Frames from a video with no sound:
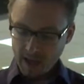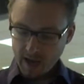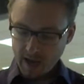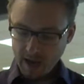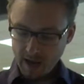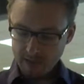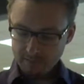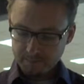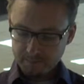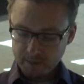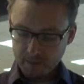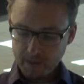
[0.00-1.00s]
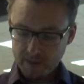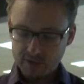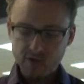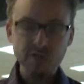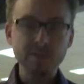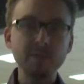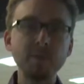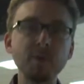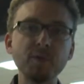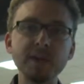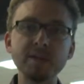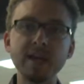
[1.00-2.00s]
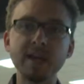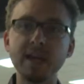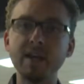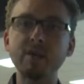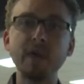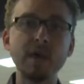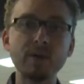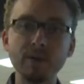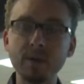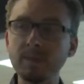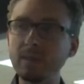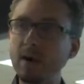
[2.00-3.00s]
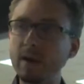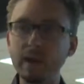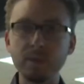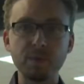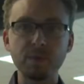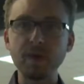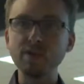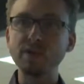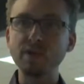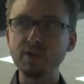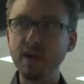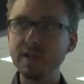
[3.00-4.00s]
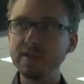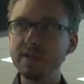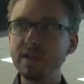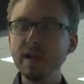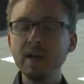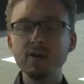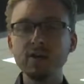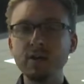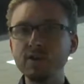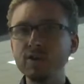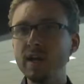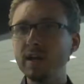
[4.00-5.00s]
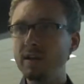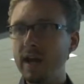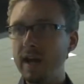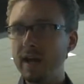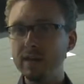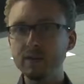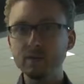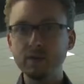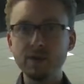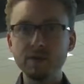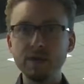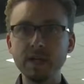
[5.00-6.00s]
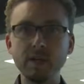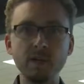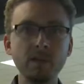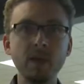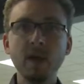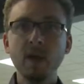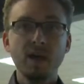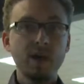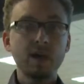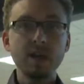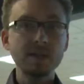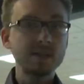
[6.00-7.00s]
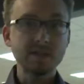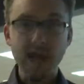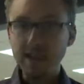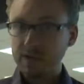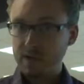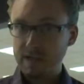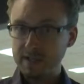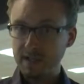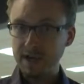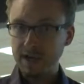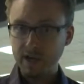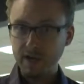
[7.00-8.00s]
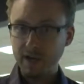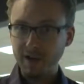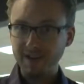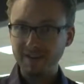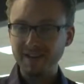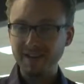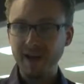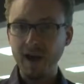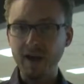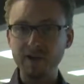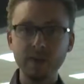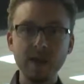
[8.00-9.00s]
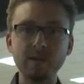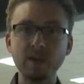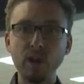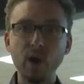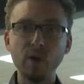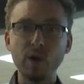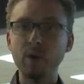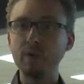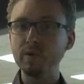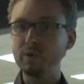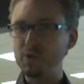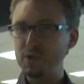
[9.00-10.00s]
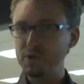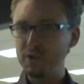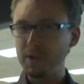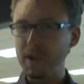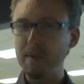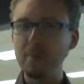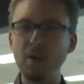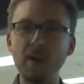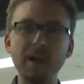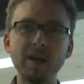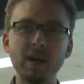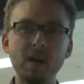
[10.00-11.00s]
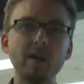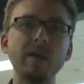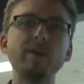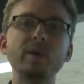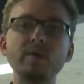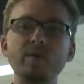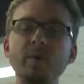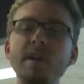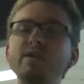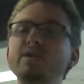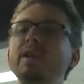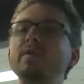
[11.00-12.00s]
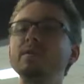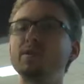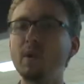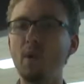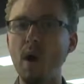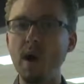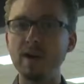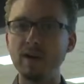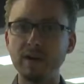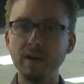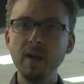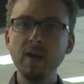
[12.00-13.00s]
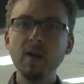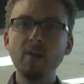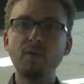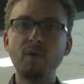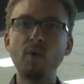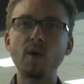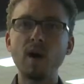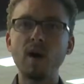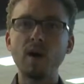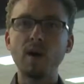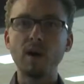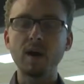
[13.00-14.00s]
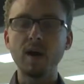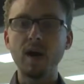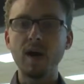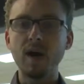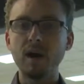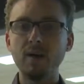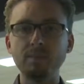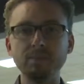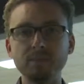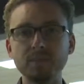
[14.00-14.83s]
Um, but it's just simple things like can you hear them? Are they professionally dressed? Do they shake your hand when you see them? Is the salad dressing any good? Uh, do they have a logo, a nutritional label, and all other information that was required for our, um,